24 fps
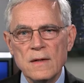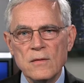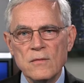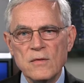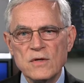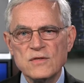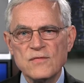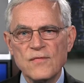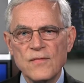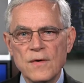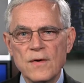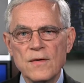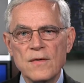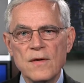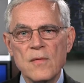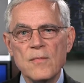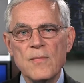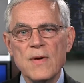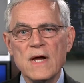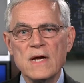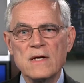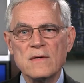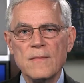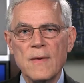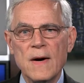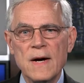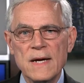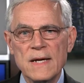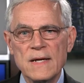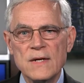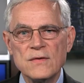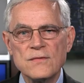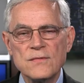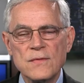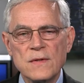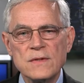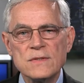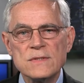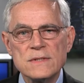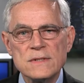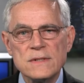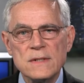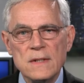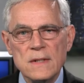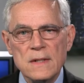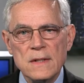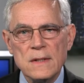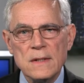which further piqued my
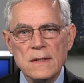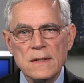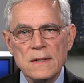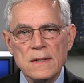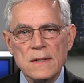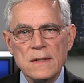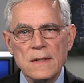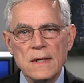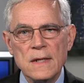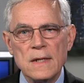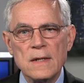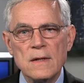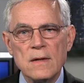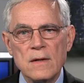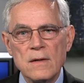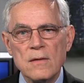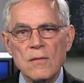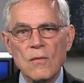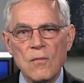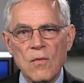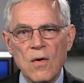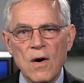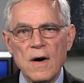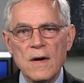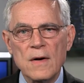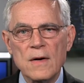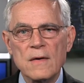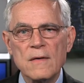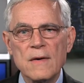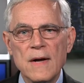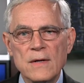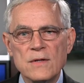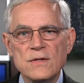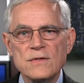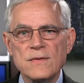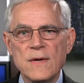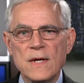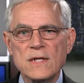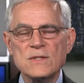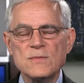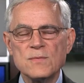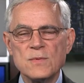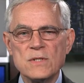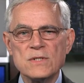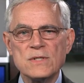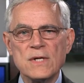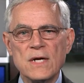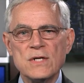interest in water and
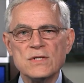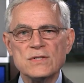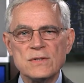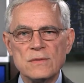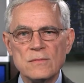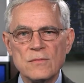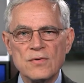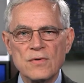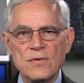transportation